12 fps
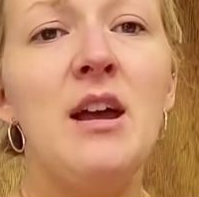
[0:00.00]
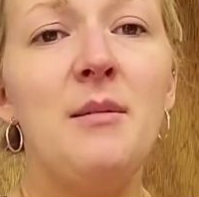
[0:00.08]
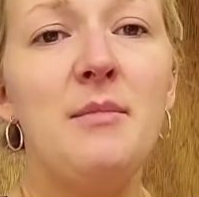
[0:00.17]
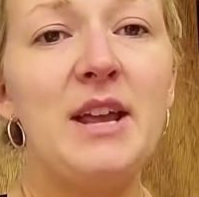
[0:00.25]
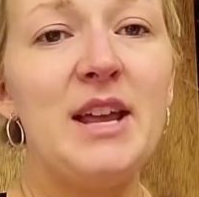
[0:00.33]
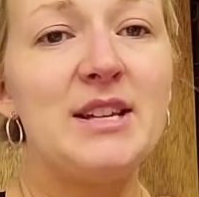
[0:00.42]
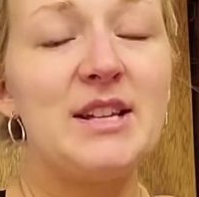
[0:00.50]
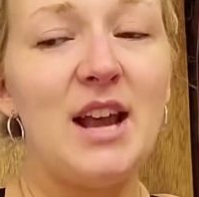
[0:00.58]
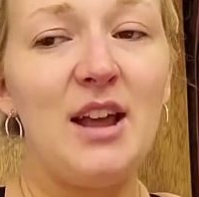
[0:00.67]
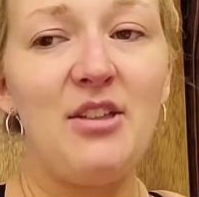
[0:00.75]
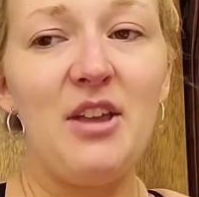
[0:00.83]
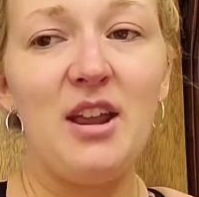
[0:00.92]
Because I
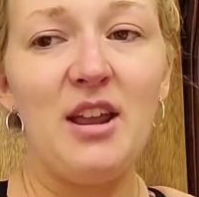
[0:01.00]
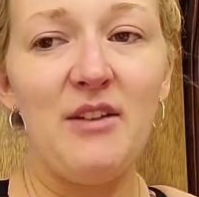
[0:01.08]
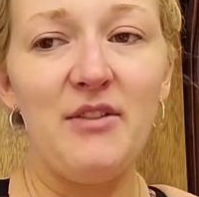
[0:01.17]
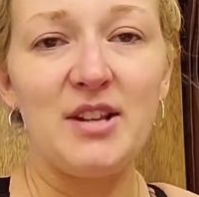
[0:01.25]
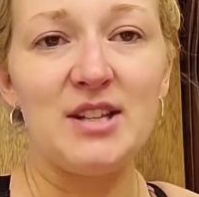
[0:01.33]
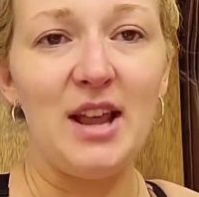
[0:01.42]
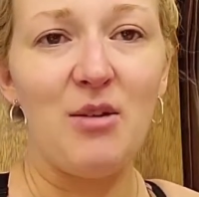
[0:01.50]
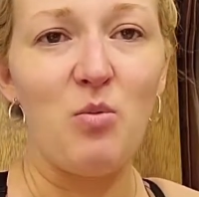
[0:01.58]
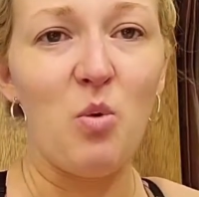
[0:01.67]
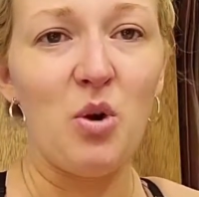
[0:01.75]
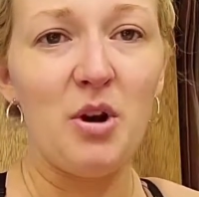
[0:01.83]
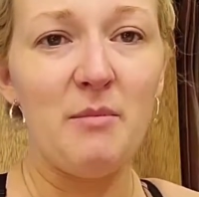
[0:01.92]
think if it's like
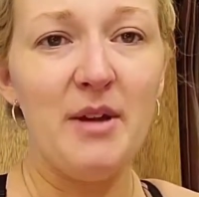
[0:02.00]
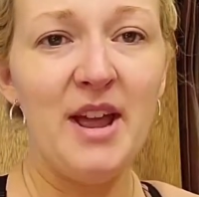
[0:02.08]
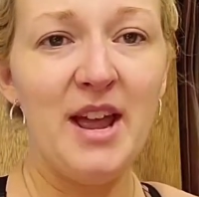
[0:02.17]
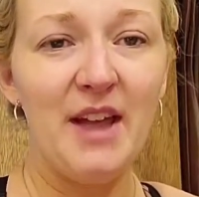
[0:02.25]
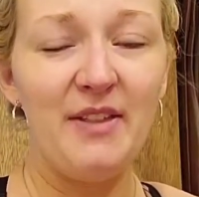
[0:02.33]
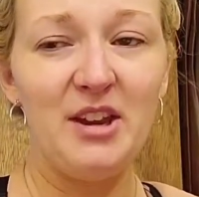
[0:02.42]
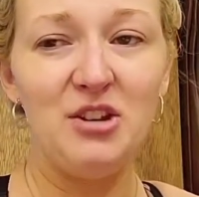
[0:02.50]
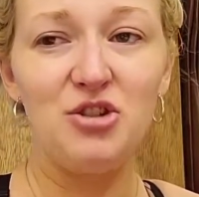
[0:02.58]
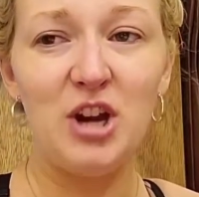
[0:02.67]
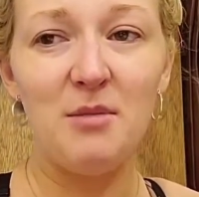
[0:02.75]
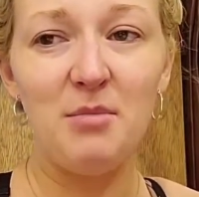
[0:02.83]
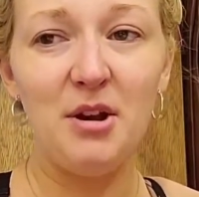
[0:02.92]
warm and then you
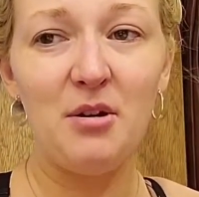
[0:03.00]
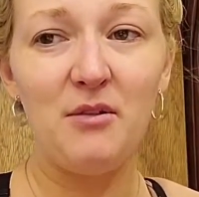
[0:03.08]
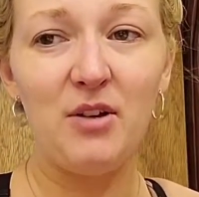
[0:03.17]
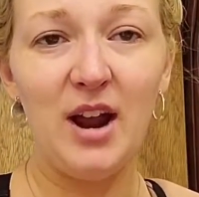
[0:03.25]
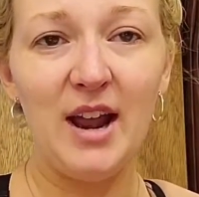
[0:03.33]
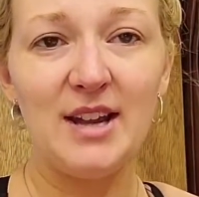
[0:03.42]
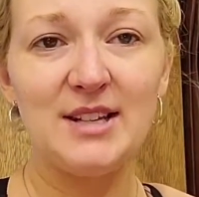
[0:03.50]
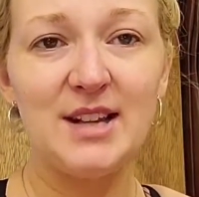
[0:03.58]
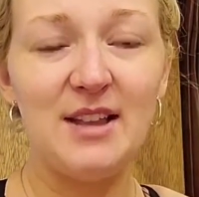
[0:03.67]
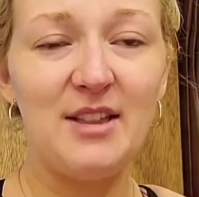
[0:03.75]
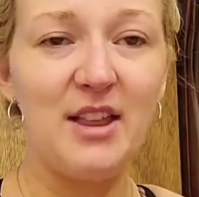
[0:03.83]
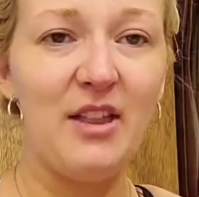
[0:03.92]
try and put it over ice
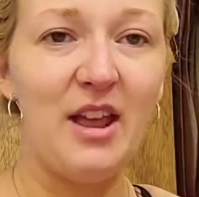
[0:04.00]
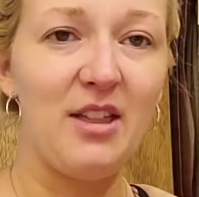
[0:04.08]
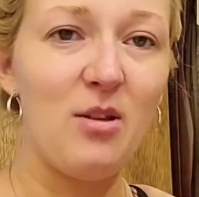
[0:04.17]
and then like